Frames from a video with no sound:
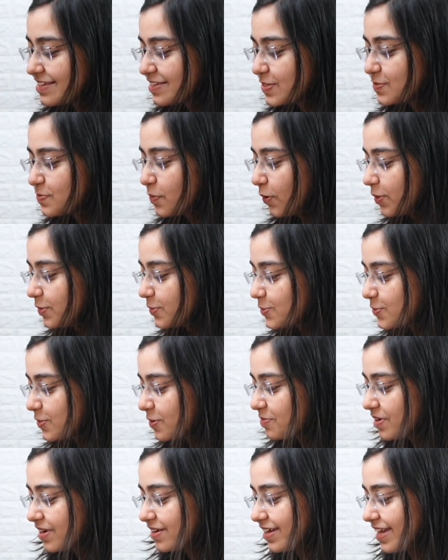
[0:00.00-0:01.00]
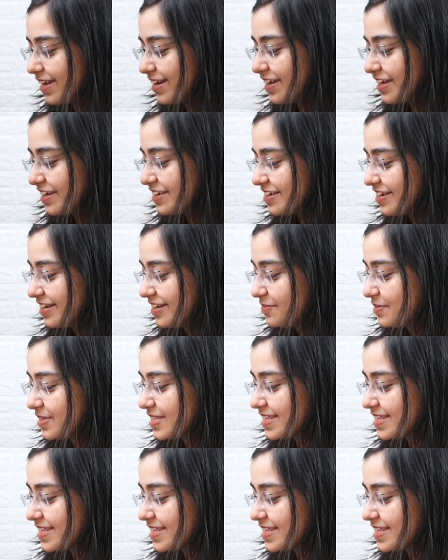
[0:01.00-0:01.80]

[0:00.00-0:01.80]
smaller, so I'm getting a little bit